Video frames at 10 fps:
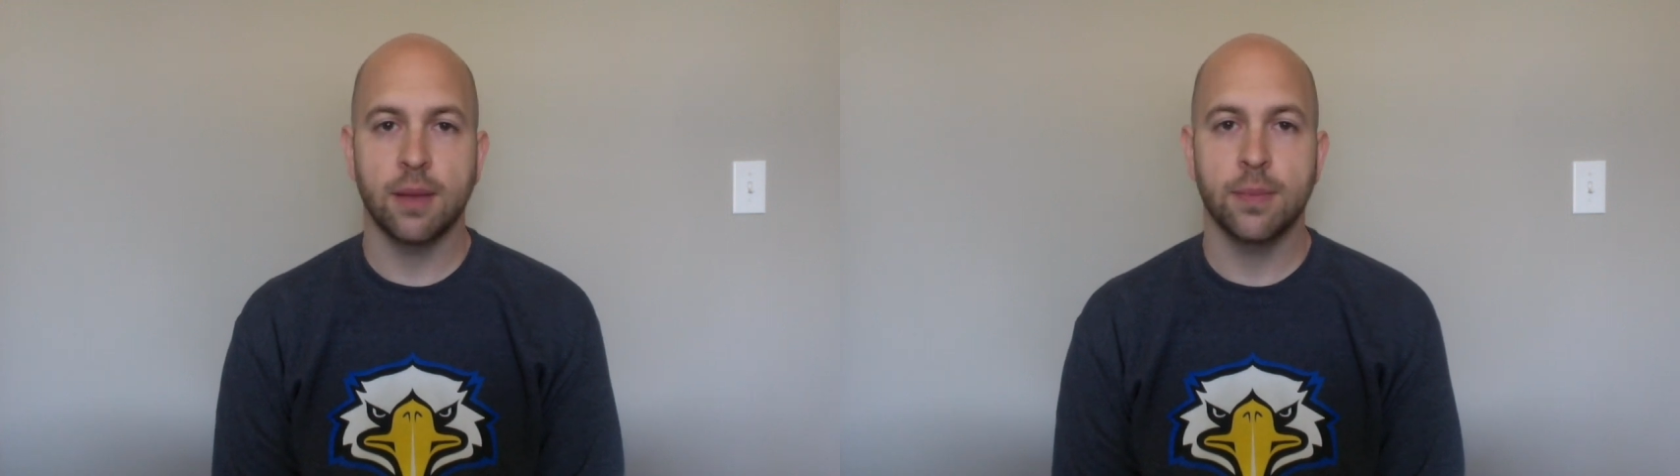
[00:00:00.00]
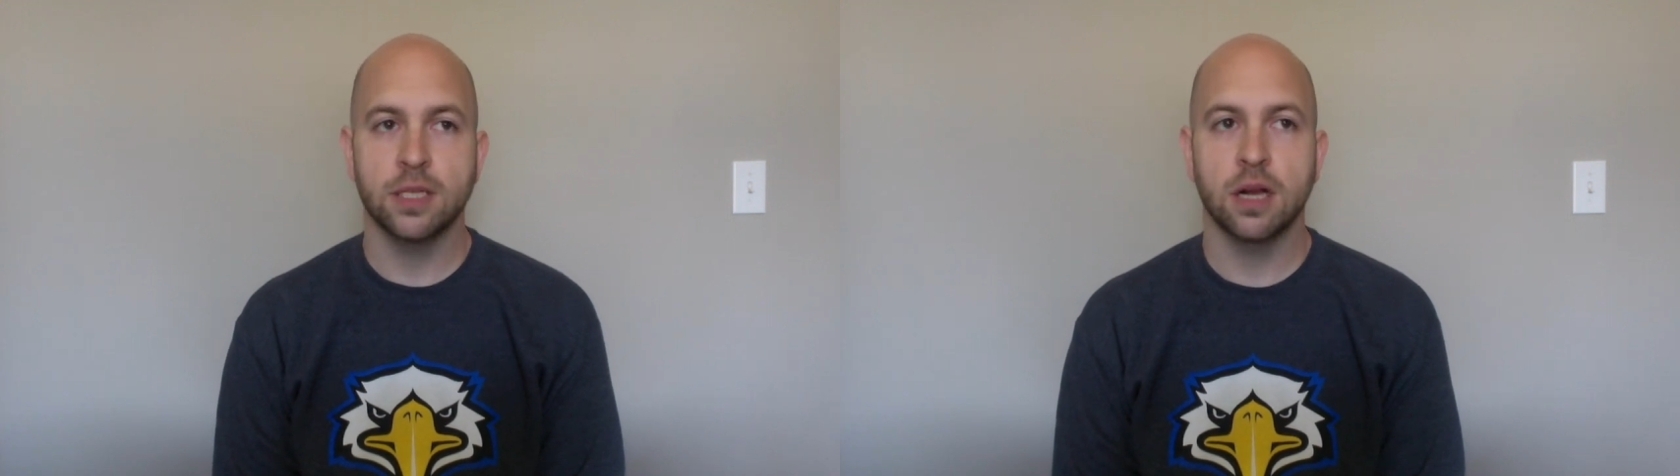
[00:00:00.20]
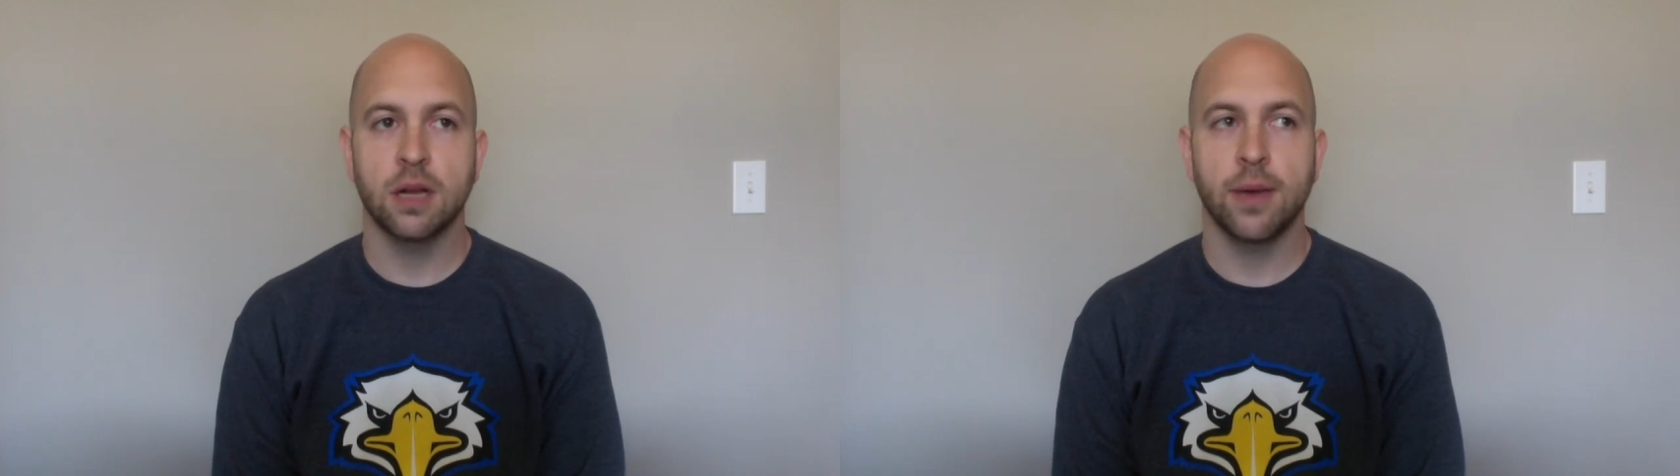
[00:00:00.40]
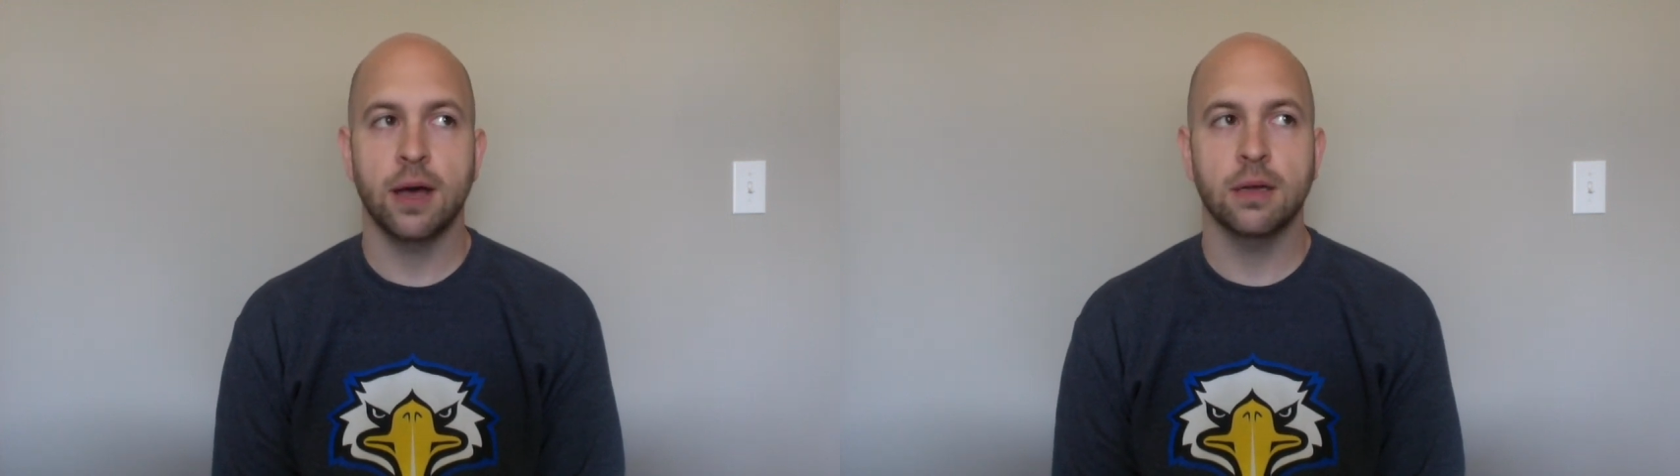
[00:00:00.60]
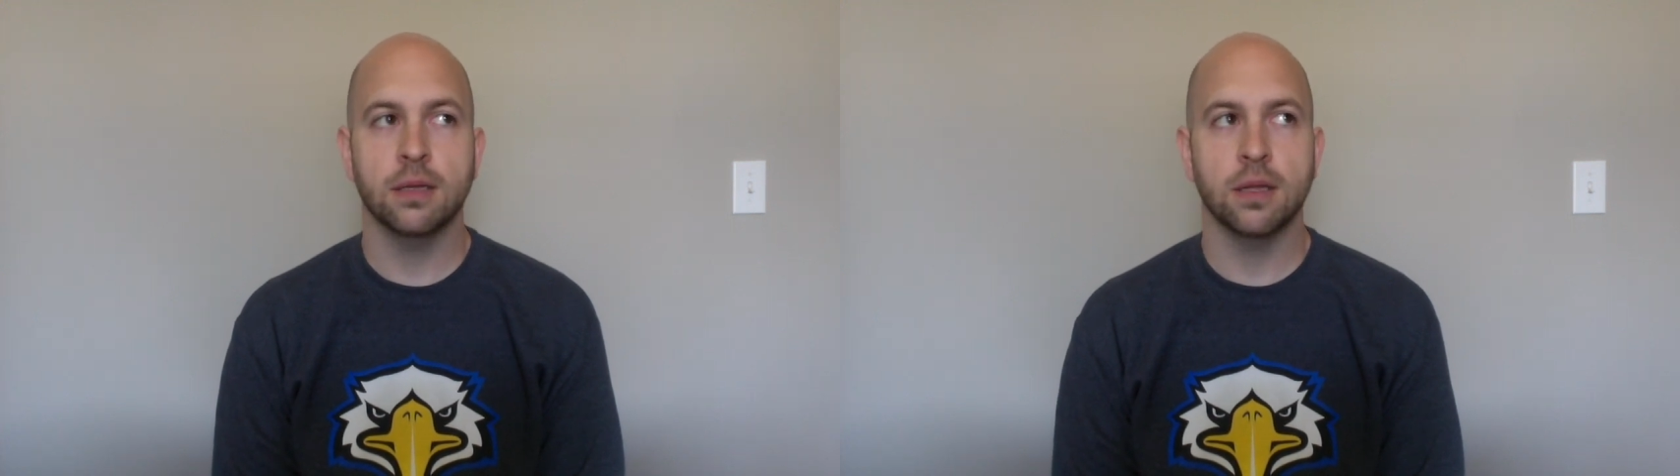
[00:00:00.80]
I'm gonna talk
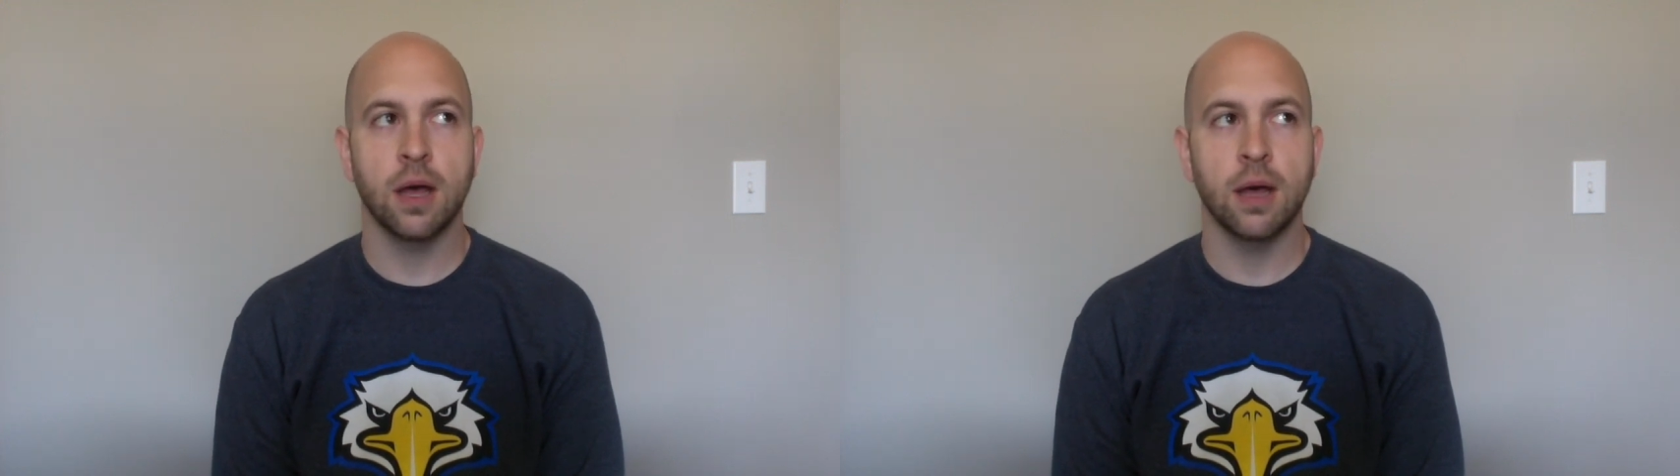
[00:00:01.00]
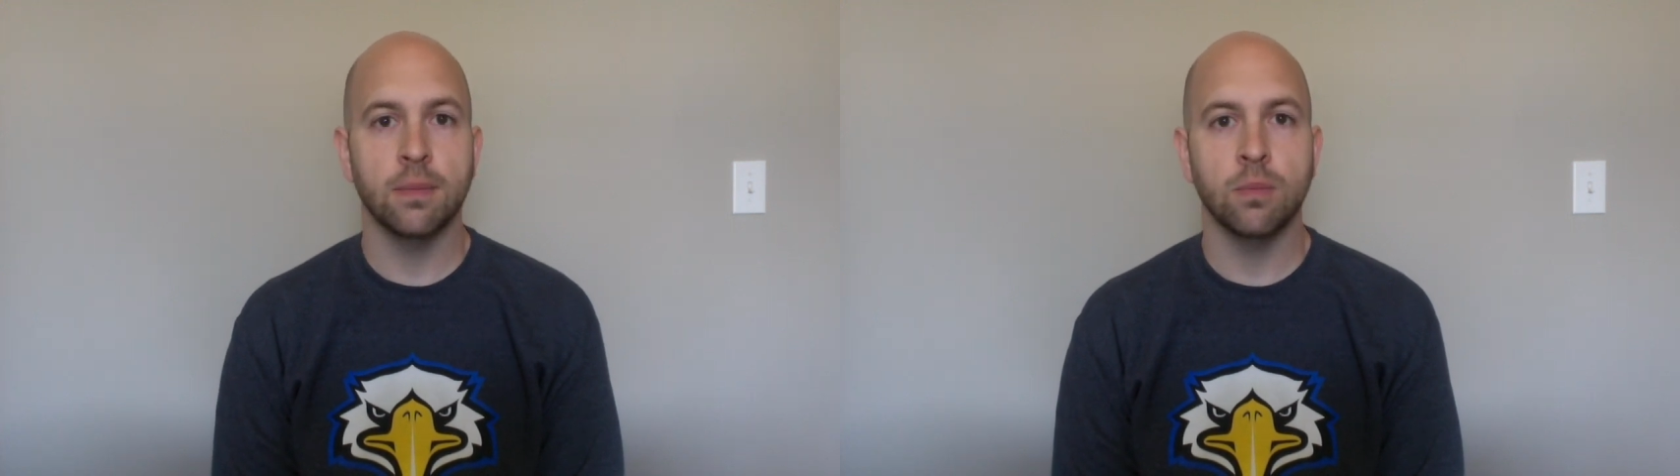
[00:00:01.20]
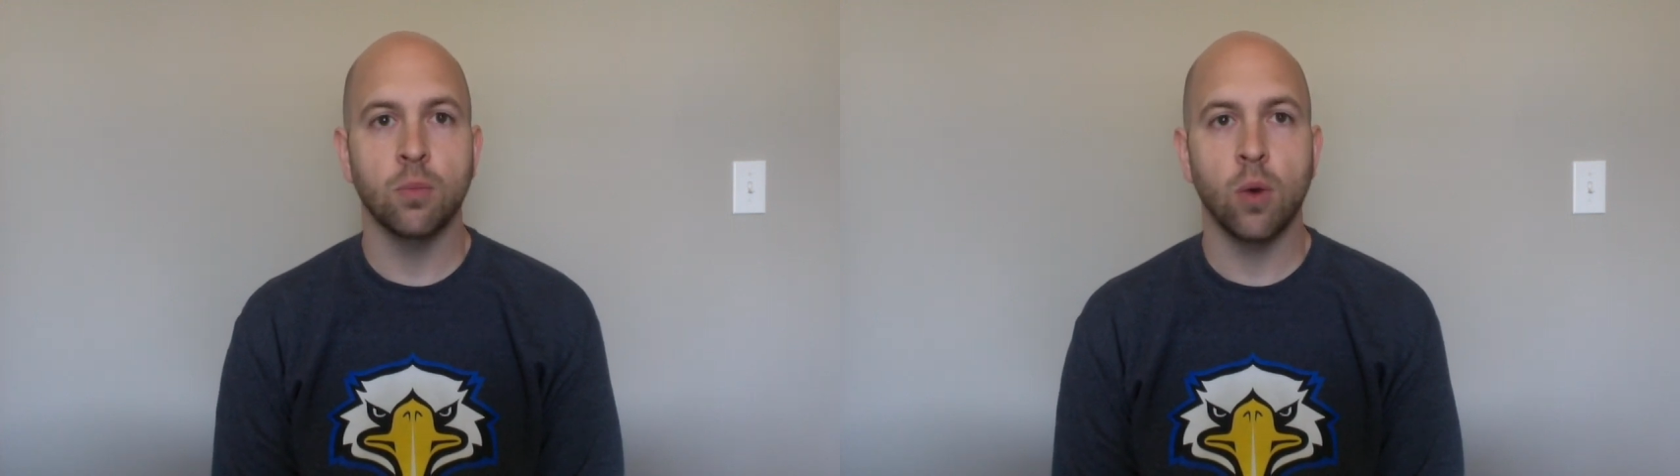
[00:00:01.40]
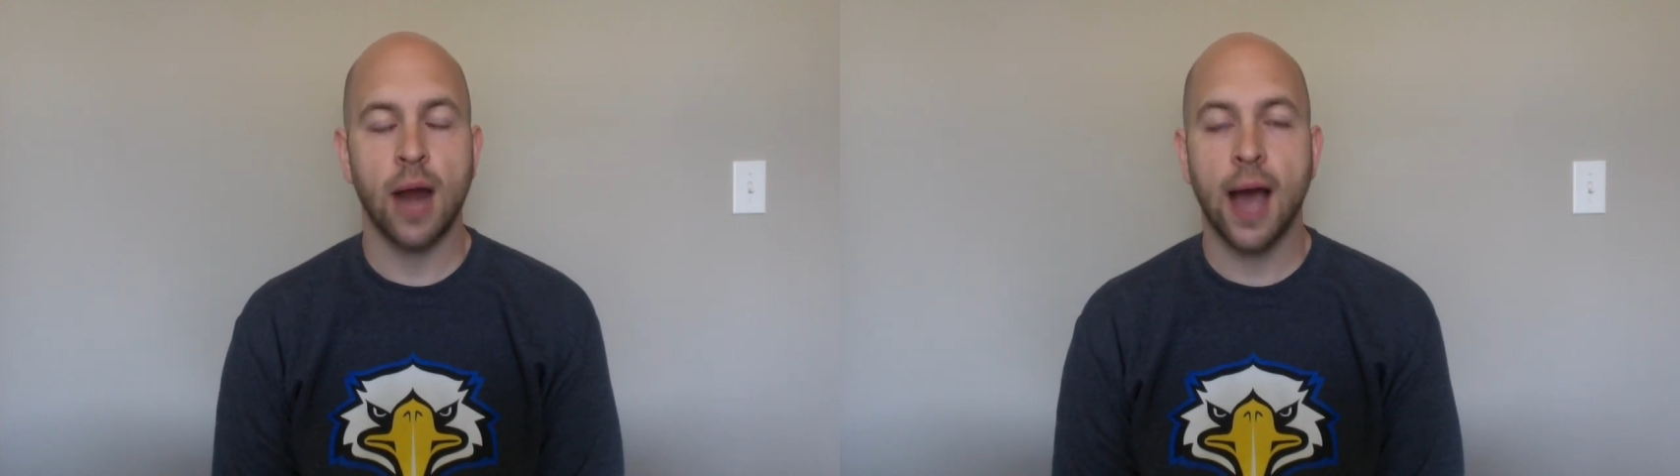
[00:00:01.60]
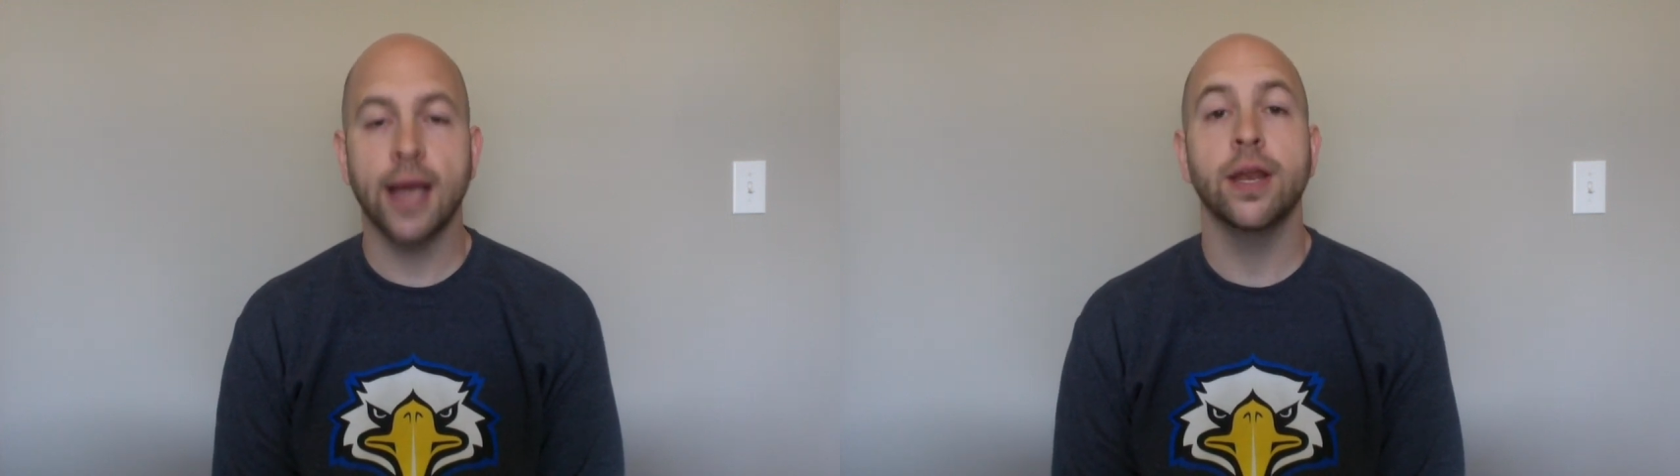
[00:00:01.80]
about what
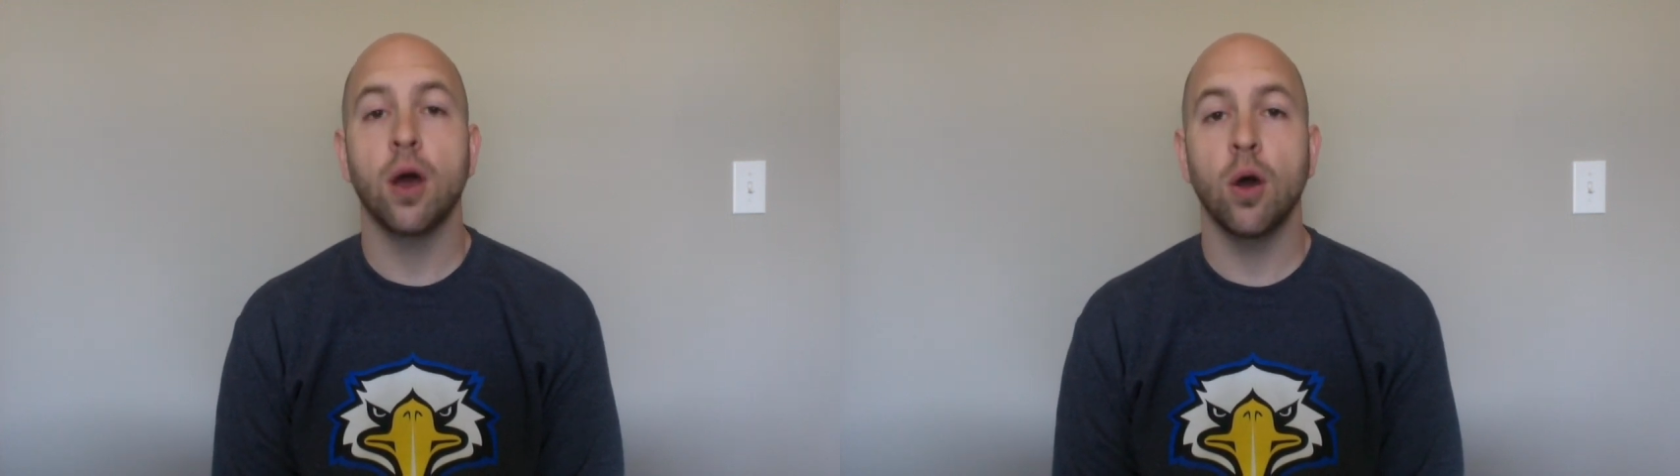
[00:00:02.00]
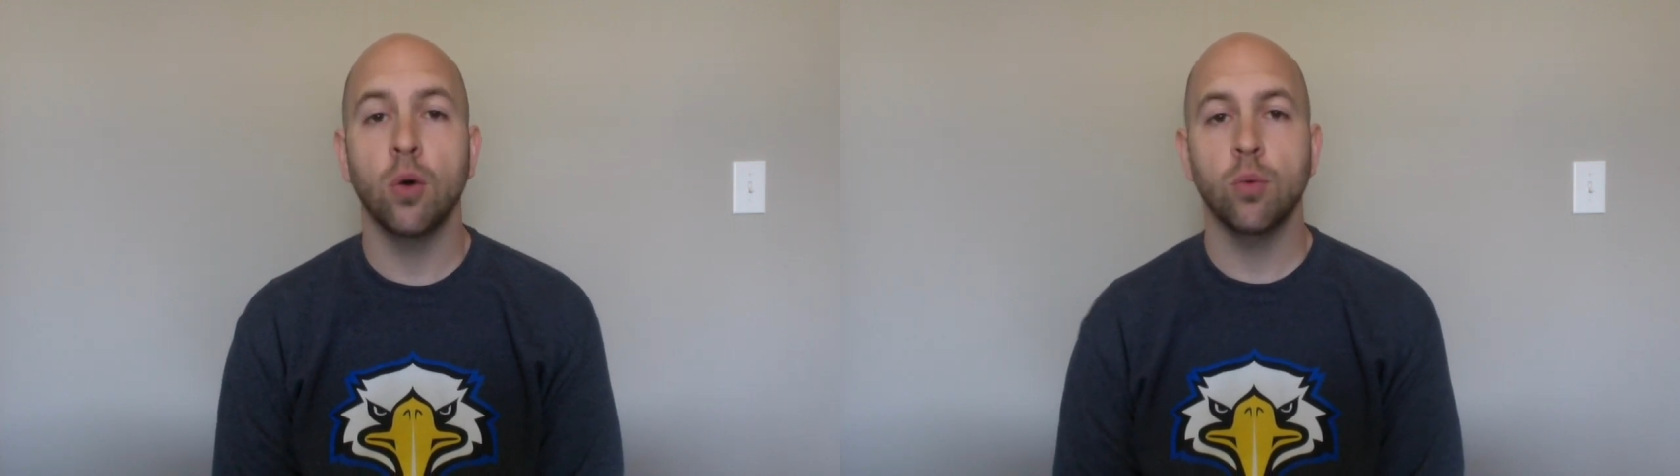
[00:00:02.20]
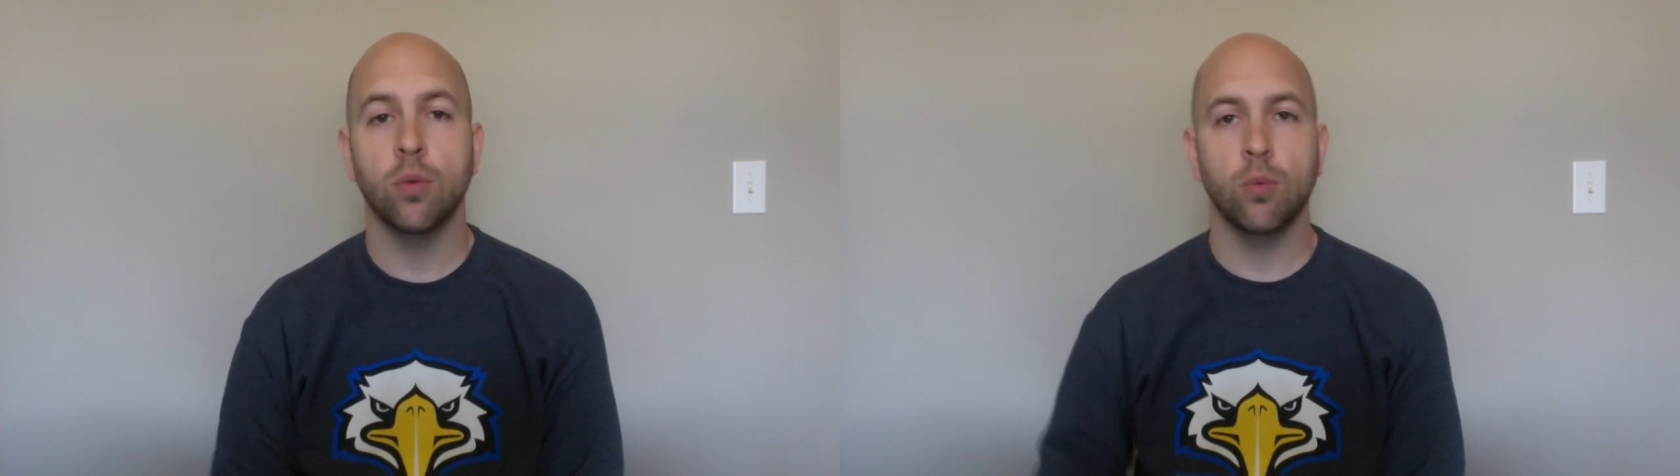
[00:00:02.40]
I know